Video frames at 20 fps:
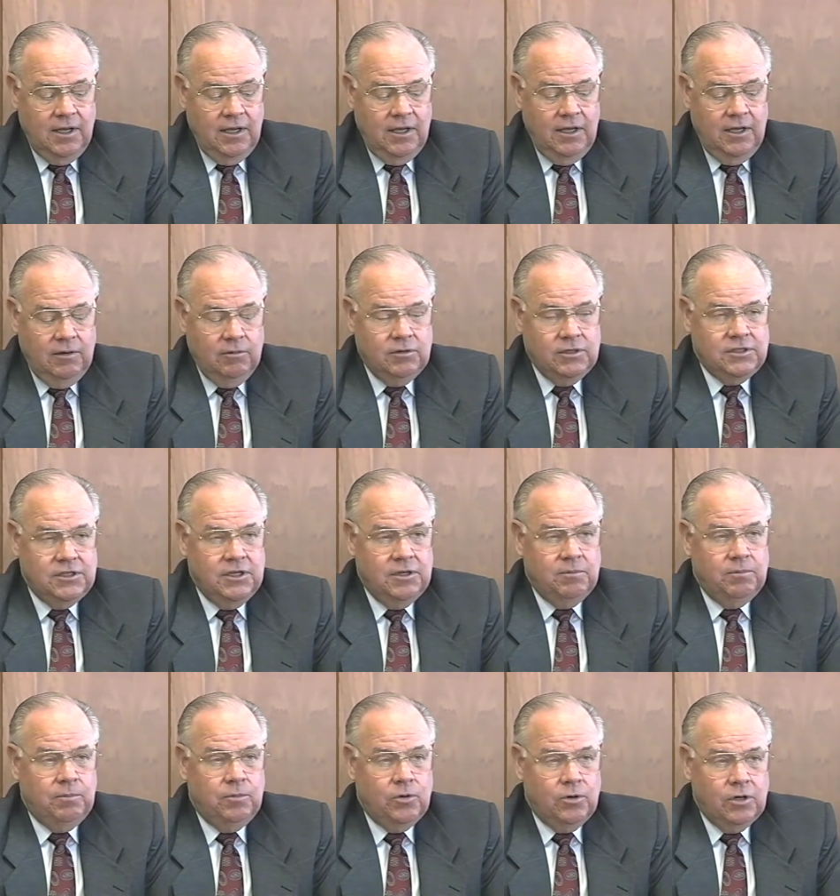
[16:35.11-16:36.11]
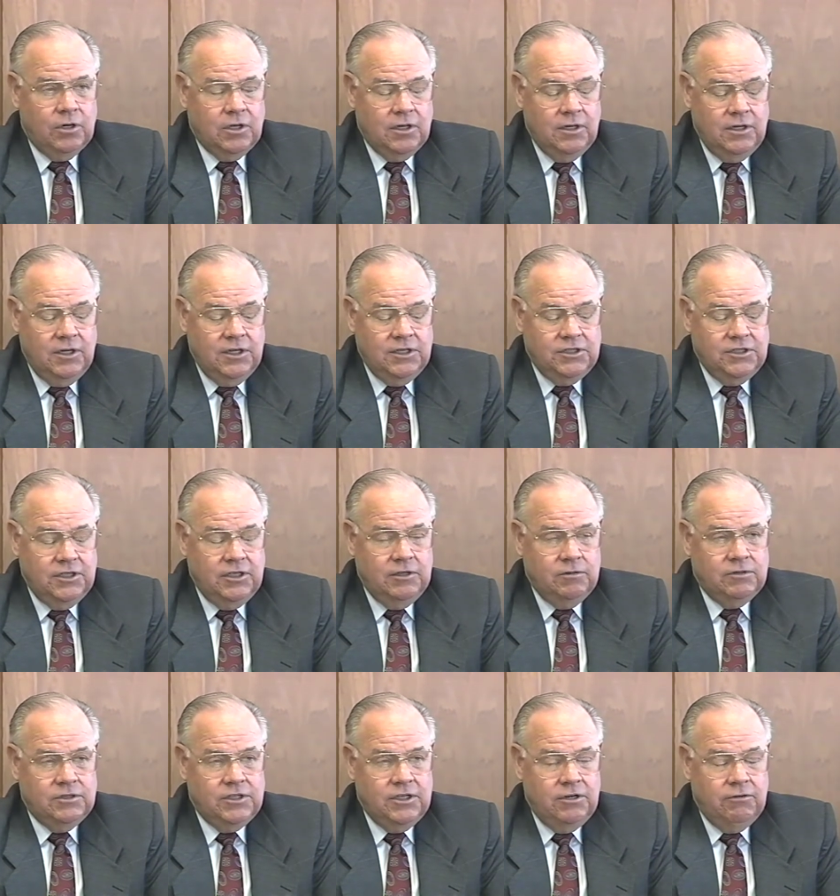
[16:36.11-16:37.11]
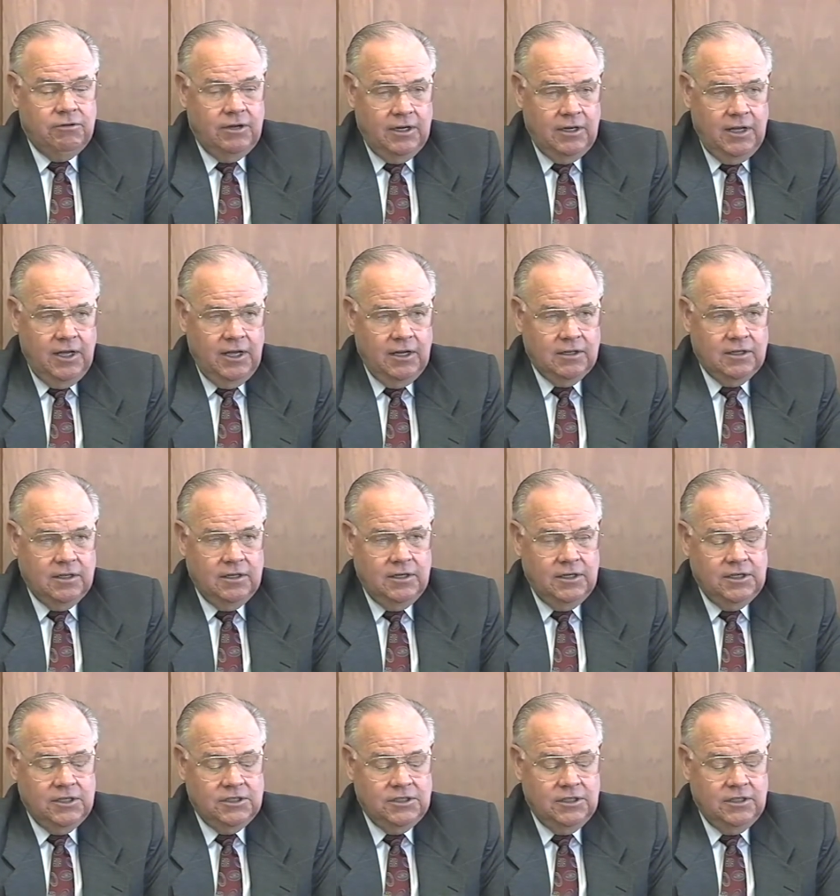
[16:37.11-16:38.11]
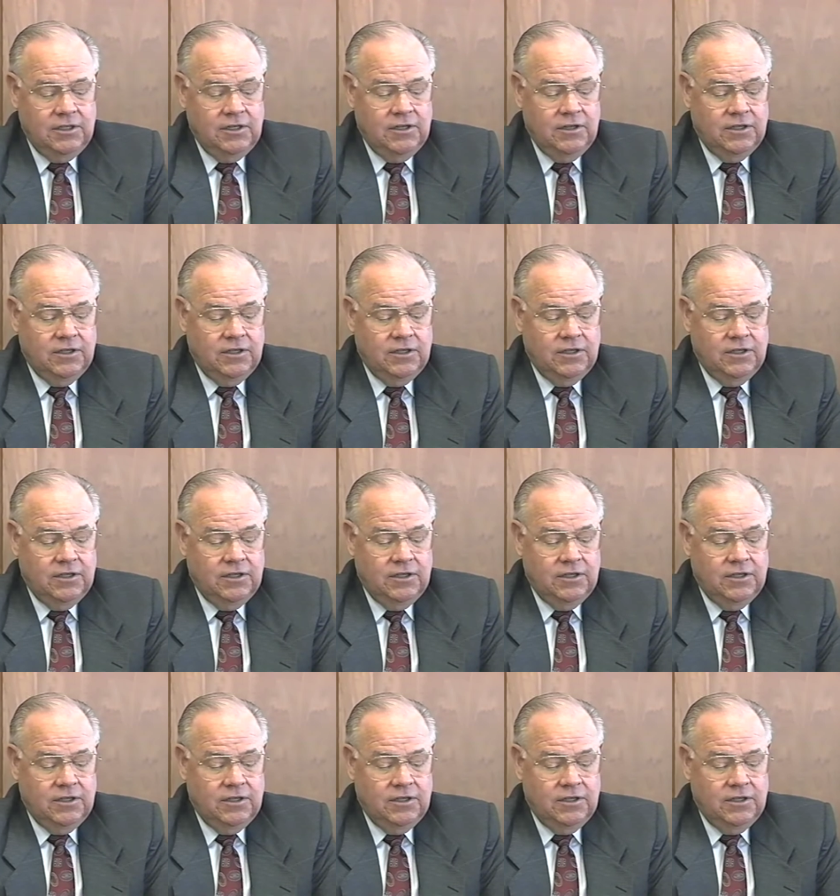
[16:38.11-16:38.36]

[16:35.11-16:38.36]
It was in poor condition. It was in rundown condition.